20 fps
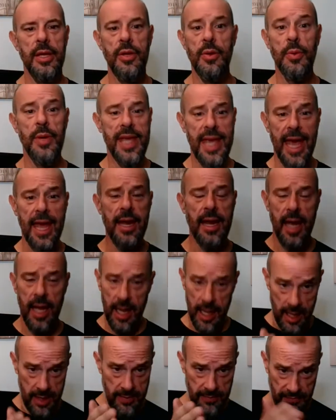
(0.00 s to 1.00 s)
You get,
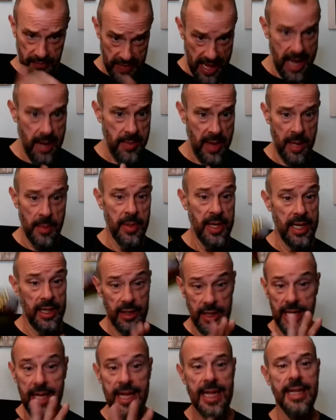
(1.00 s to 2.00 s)
for that amount of money,
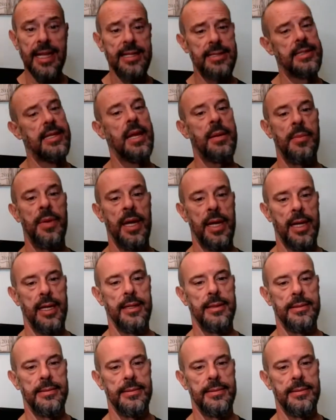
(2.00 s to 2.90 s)
look, again, that's a lot of money.